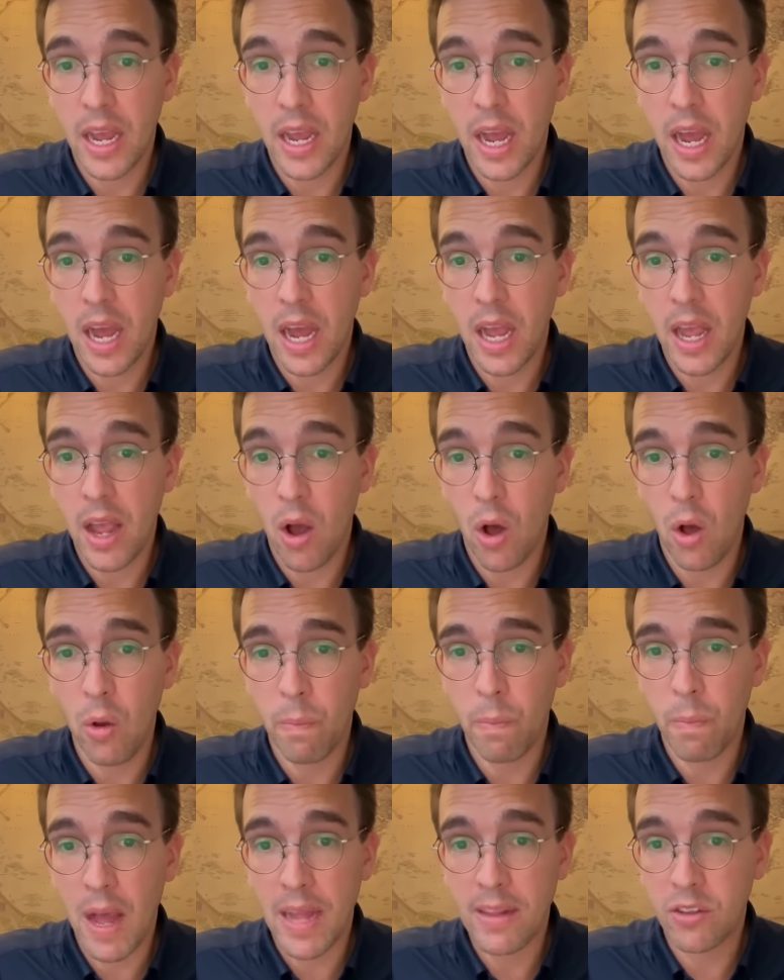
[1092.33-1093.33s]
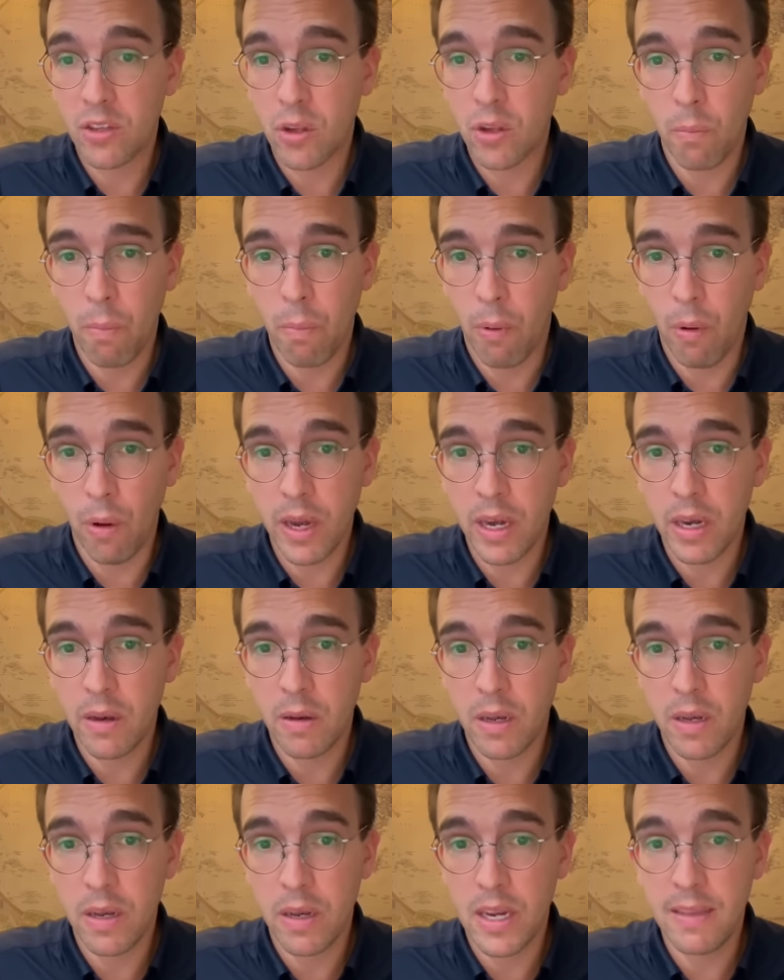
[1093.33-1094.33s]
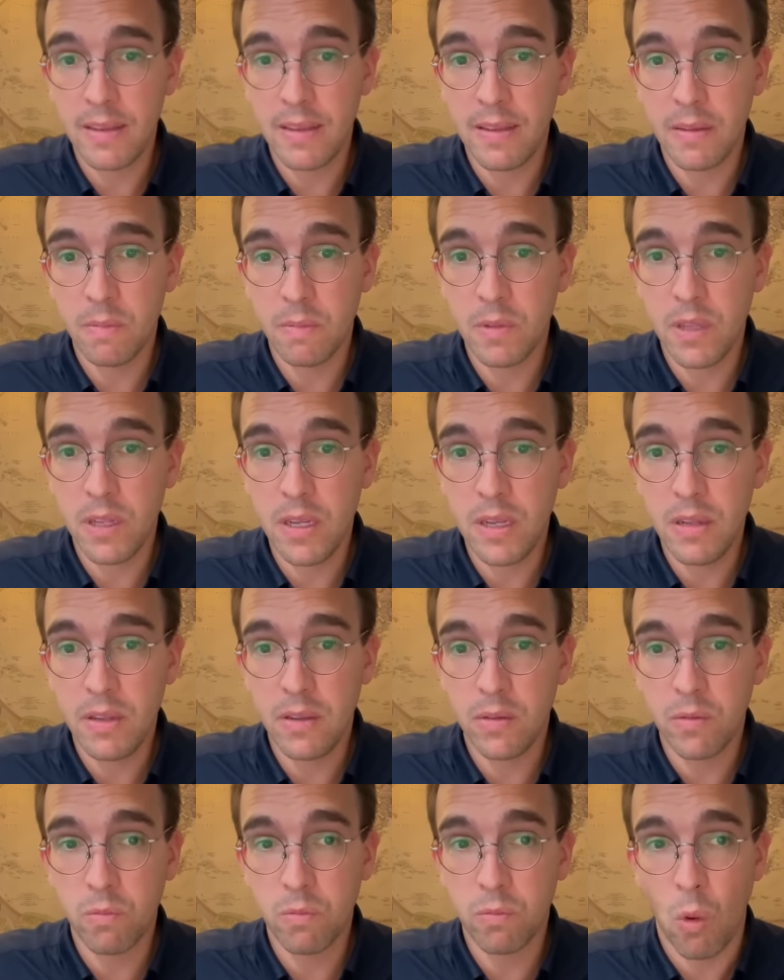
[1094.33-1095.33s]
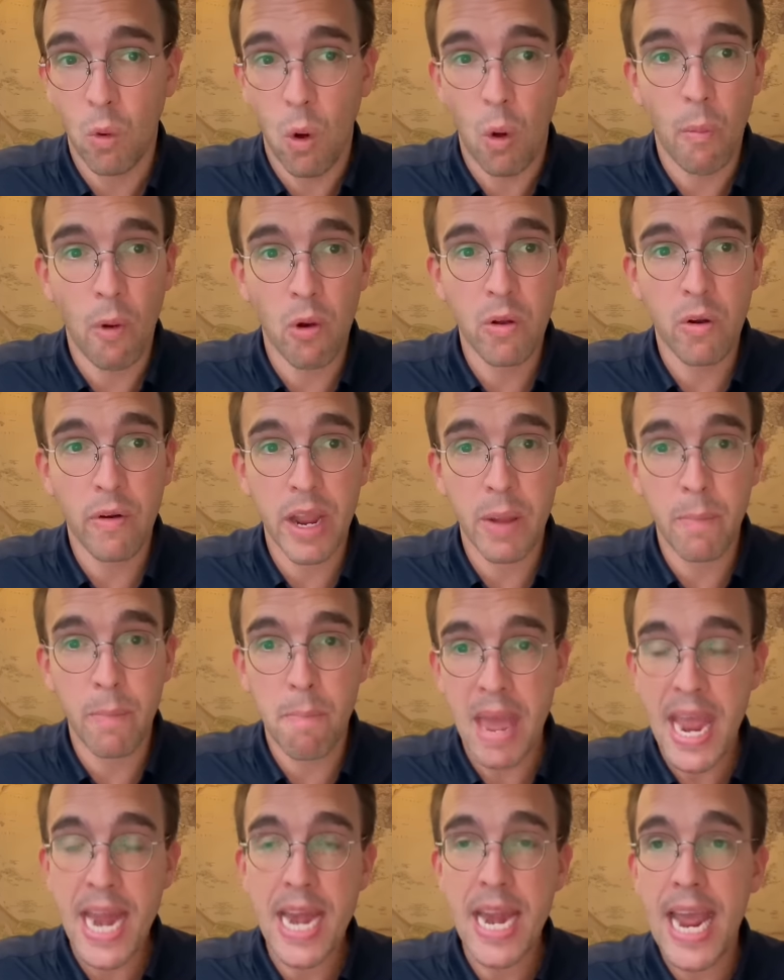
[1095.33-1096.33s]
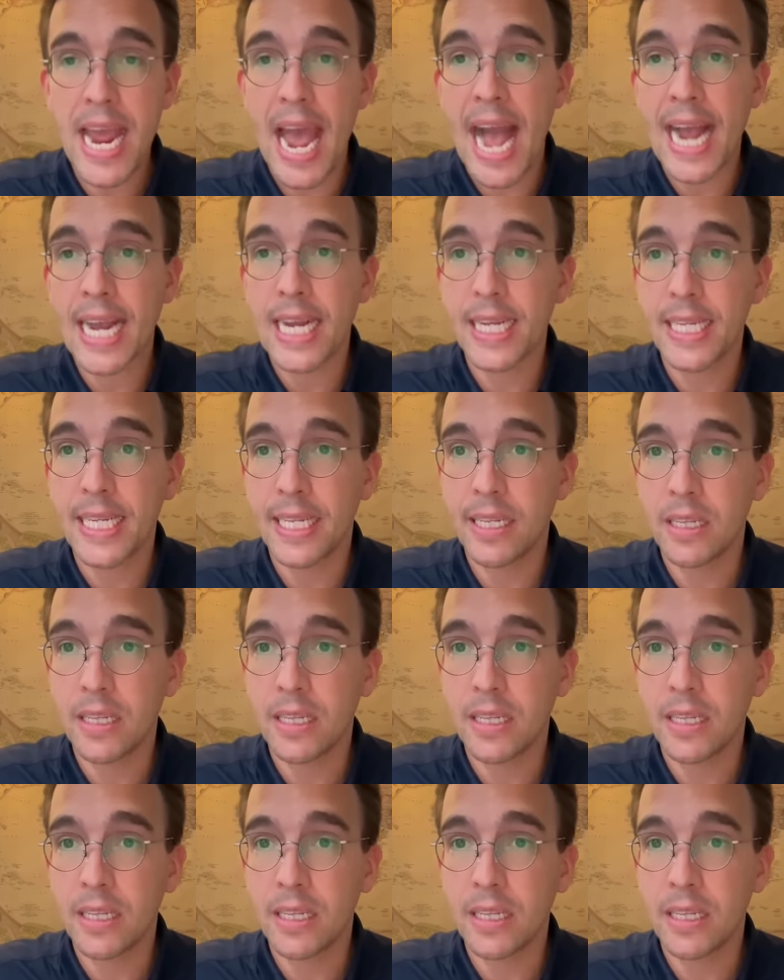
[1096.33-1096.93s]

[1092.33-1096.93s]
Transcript: I hope at some point these warmongering maniacs,